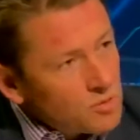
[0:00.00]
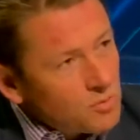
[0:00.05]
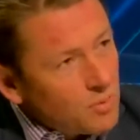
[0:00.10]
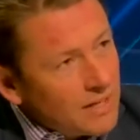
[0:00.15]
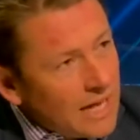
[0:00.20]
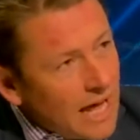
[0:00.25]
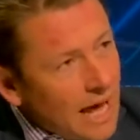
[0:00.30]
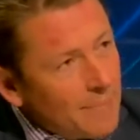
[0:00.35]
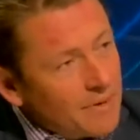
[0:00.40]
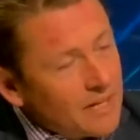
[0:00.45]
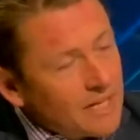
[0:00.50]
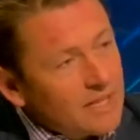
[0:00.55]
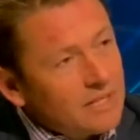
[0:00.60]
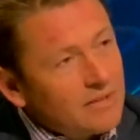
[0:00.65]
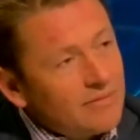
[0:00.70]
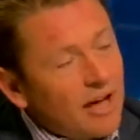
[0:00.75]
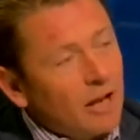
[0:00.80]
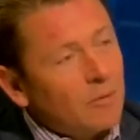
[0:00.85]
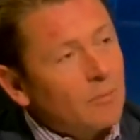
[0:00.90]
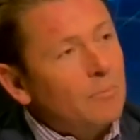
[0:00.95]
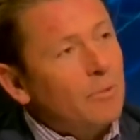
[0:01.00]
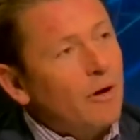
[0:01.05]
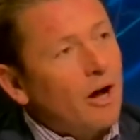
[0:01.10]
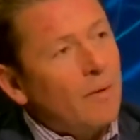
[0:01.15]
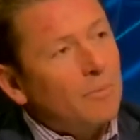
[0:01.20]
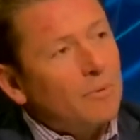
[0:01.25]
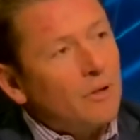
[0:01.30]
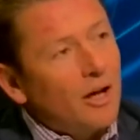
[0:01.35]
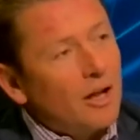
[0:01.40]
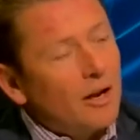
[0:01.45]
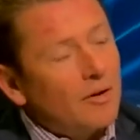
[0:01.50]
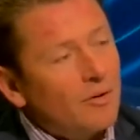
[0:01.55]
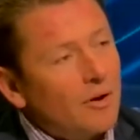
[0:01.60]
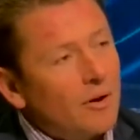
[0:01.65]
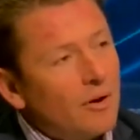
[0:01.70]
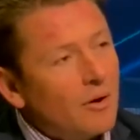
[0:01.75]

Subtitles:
been happening in the development pipeline